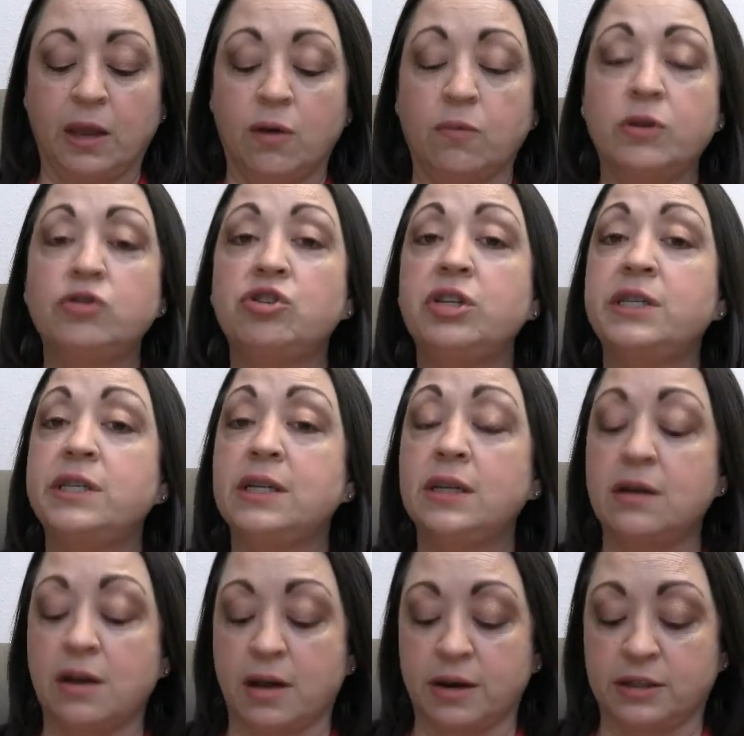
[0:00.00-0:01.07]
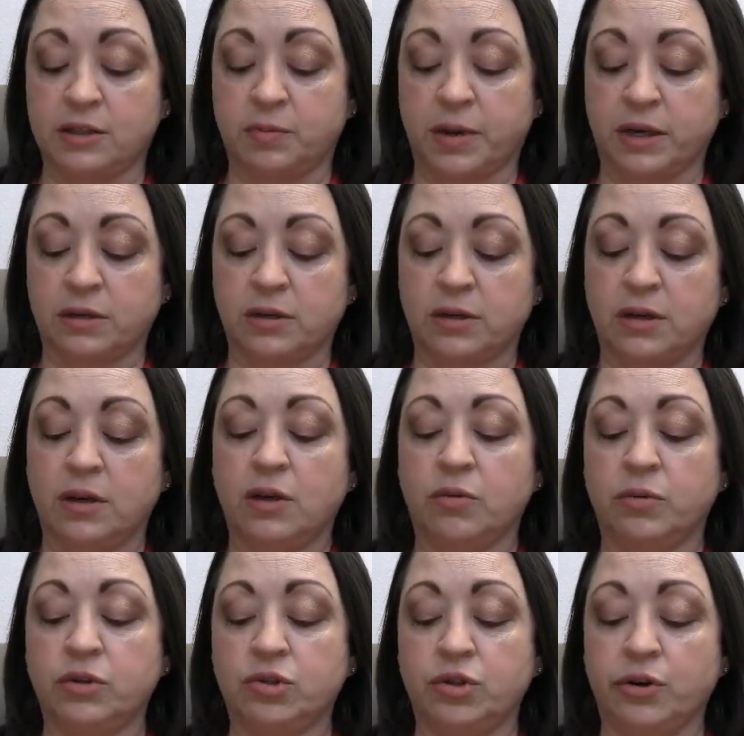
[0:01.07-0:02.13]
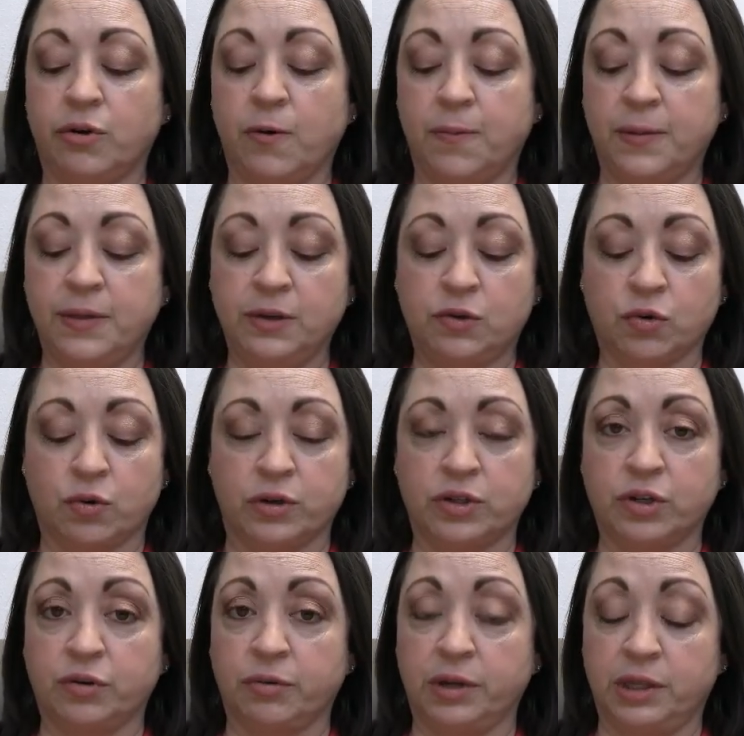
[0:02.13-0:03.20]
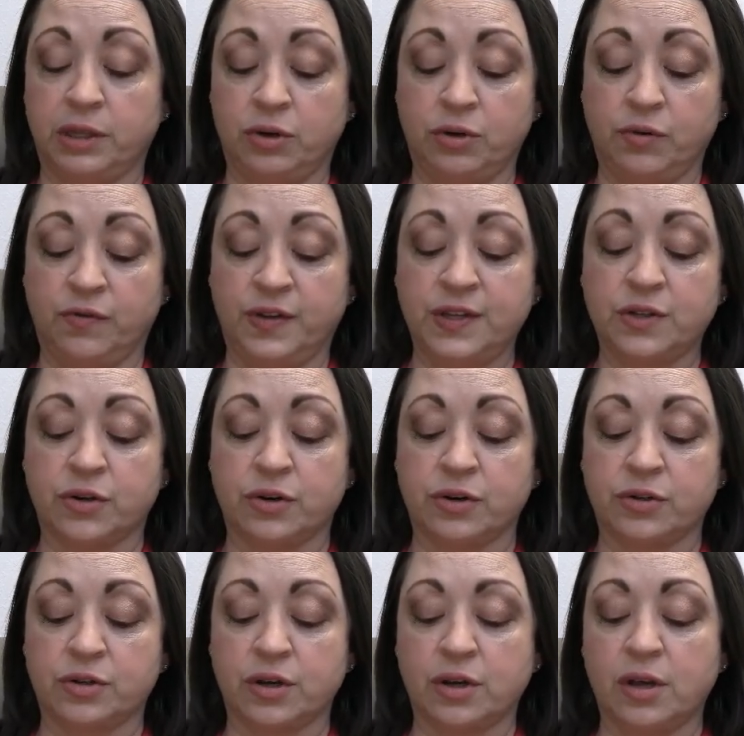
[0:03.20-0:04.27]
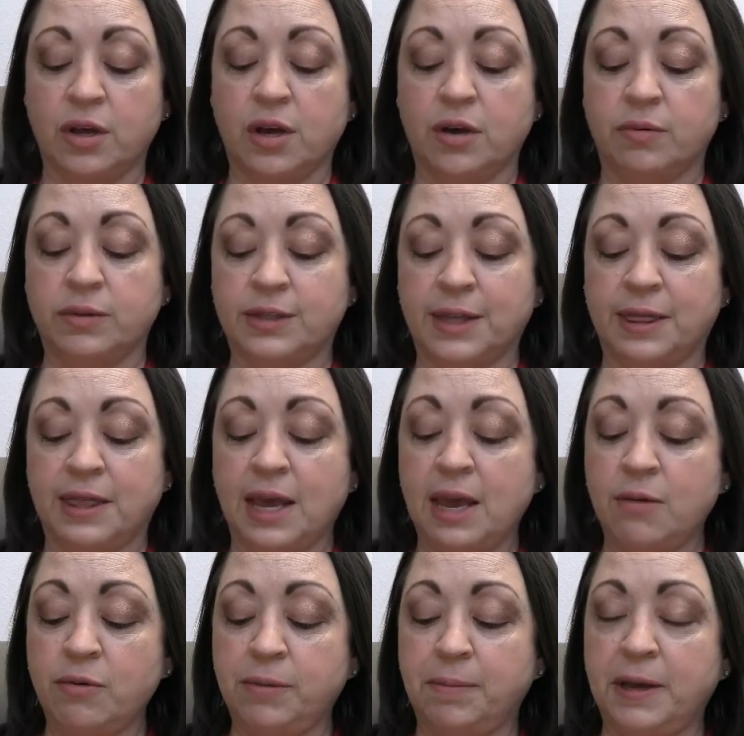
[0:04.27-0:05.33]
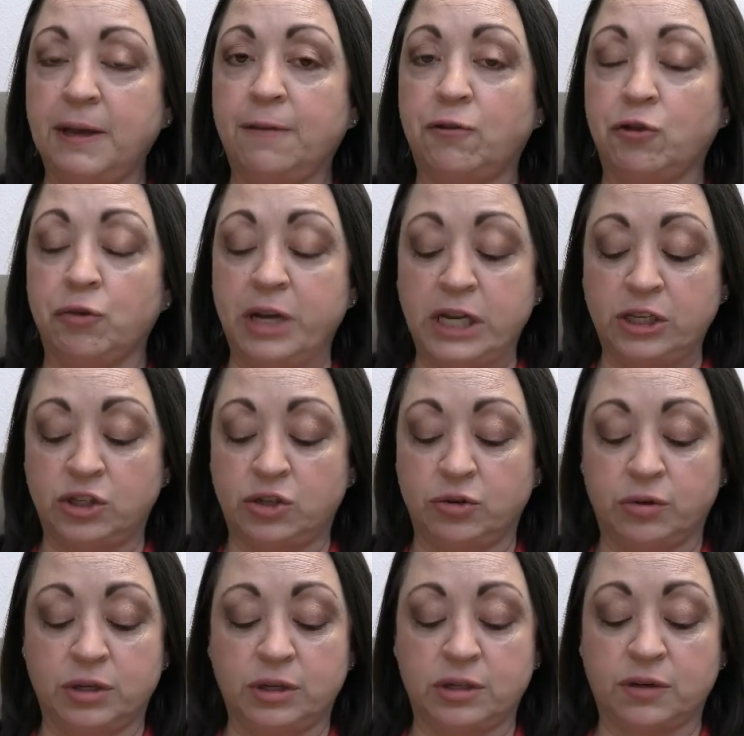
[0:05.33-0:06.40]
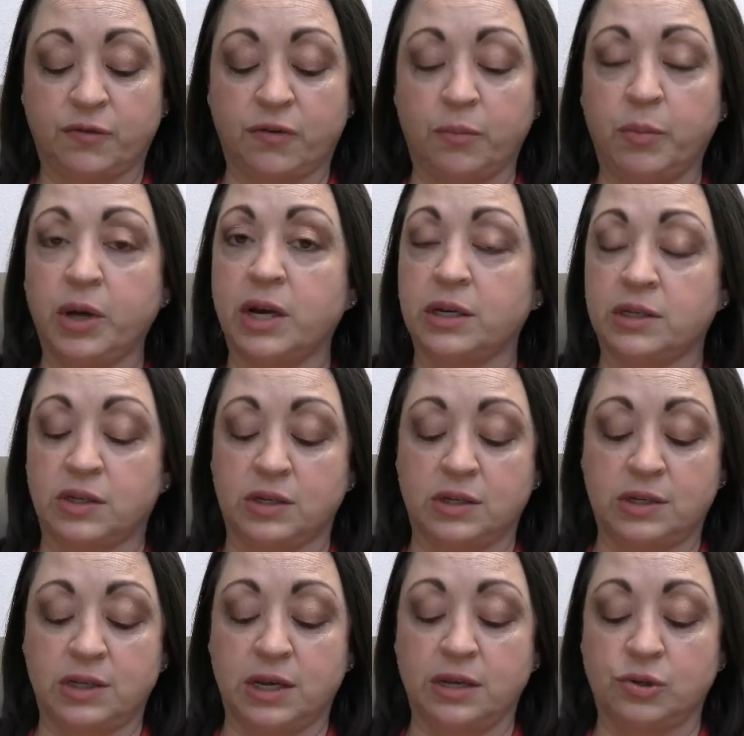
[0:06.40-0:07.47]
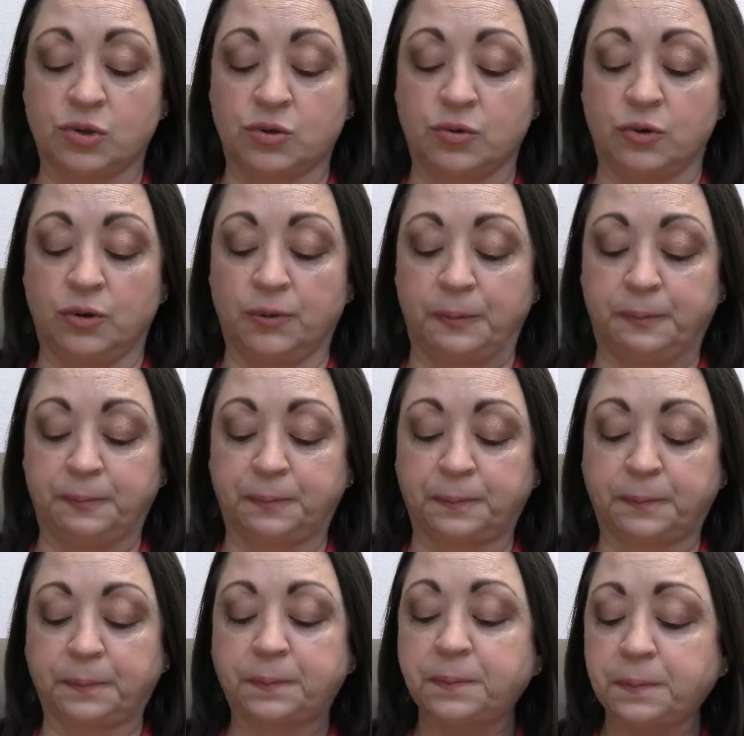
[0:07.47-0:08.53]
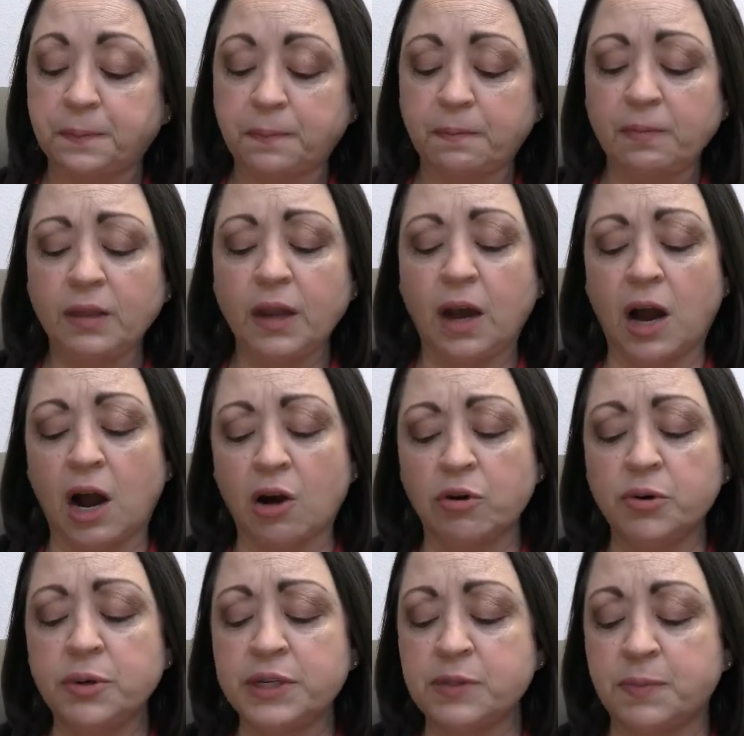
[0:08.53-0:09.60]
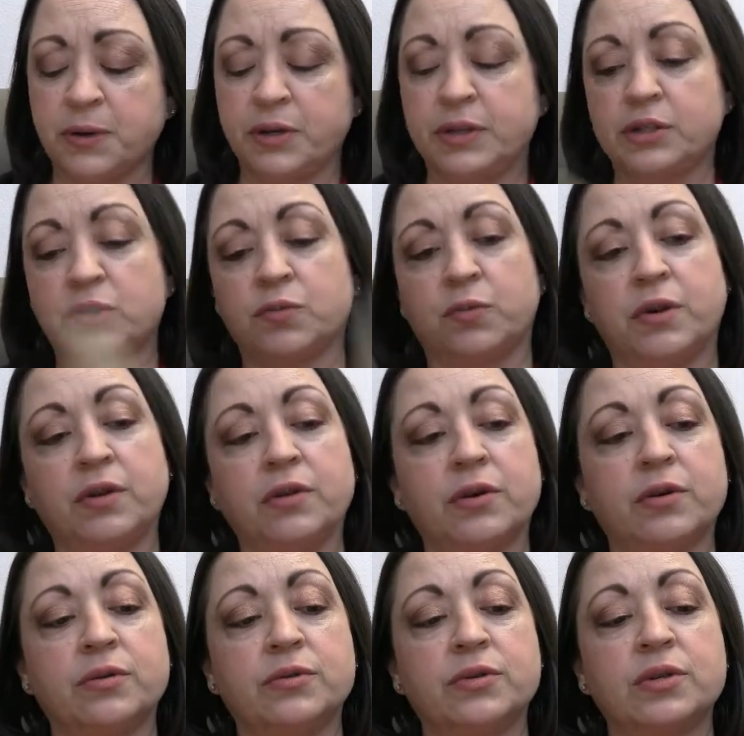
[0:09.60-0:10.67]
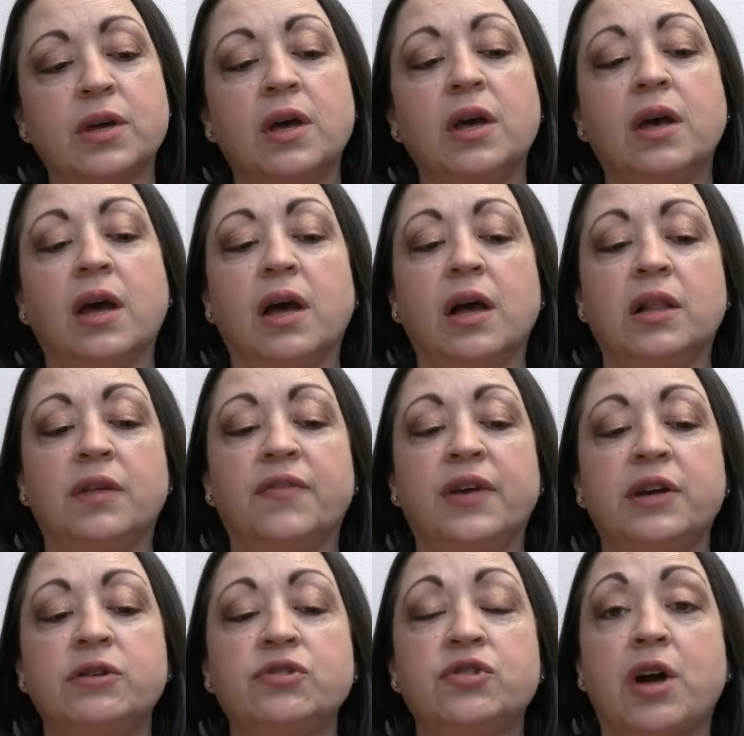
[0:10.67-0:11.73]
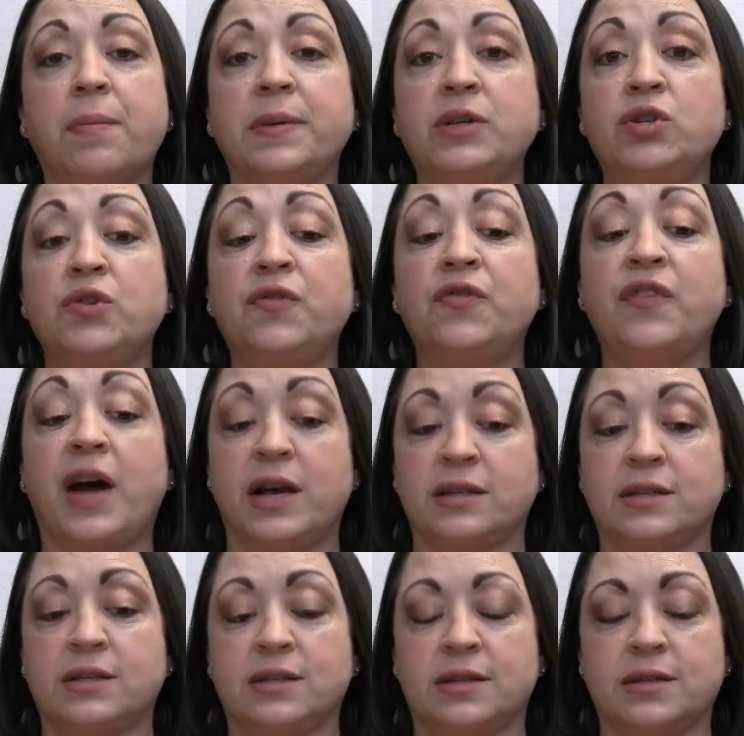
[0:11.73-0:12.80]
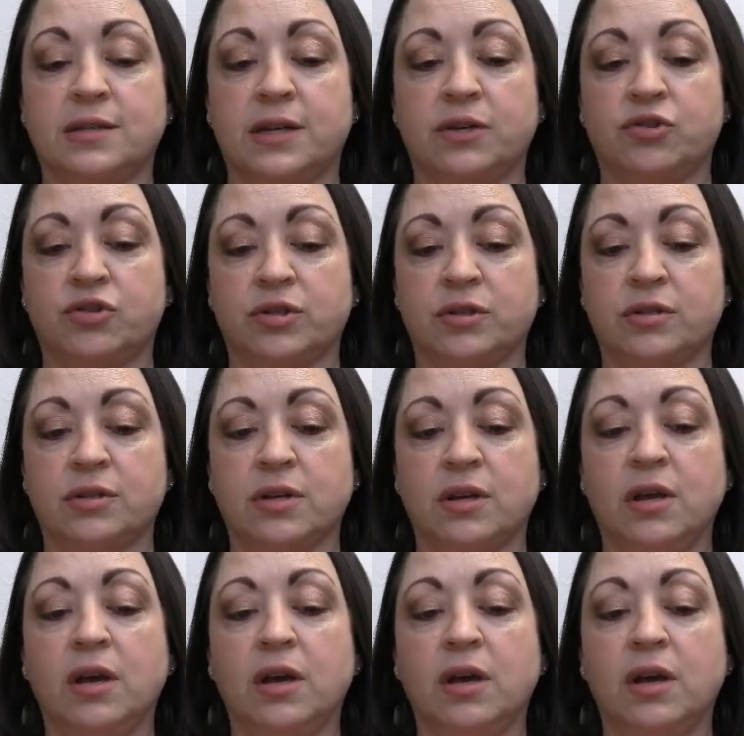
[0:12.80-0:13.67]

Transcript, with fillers: What she did not expect when she opened the door to greet the new visitors was that they would be three students from Augustus Day School Aru experienced one of those elevator stopping too fast sensations.